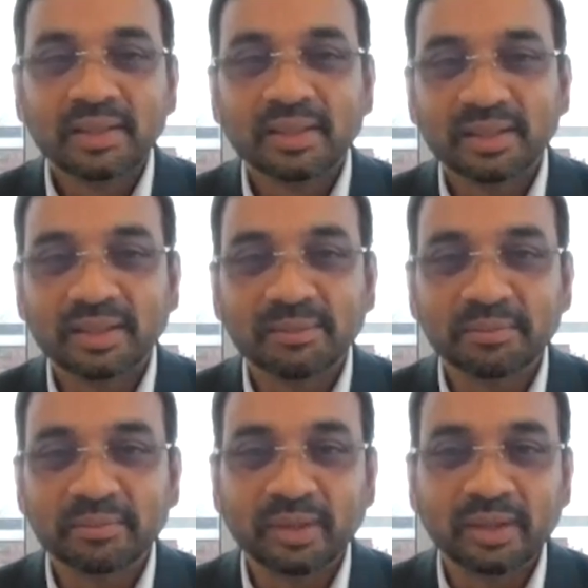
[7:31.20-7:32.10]

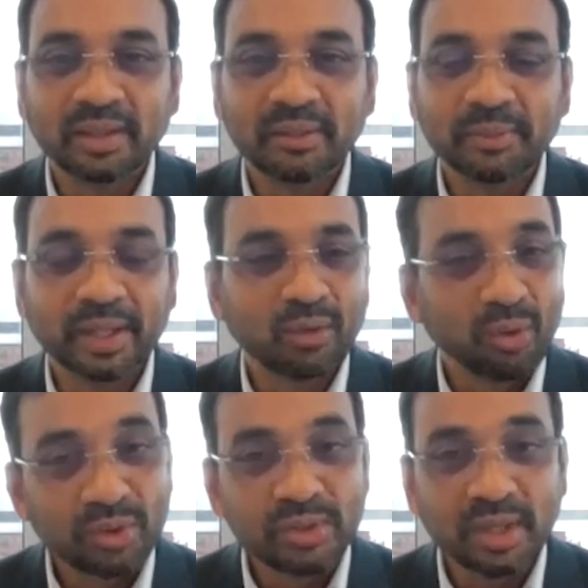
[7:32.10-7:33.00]
We are
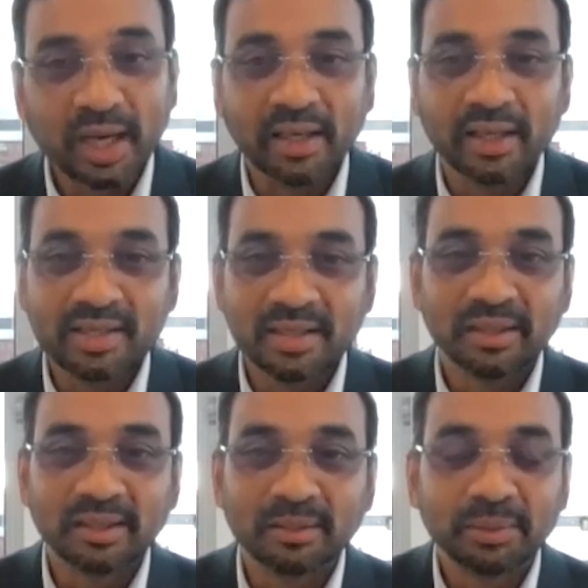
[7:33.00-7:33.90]
close to R&D
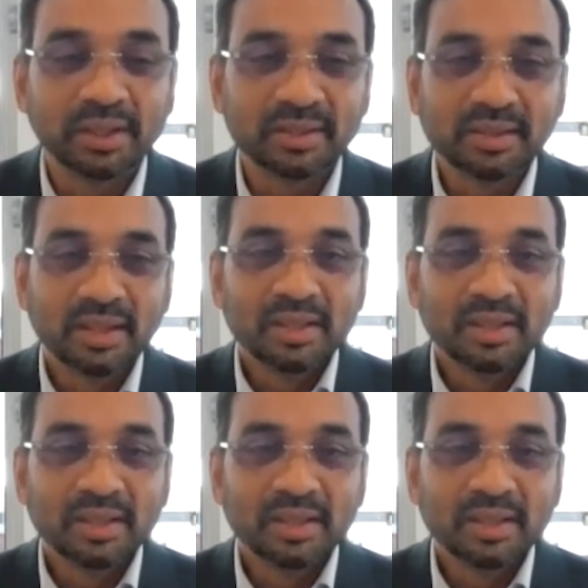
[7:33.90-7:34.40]
center because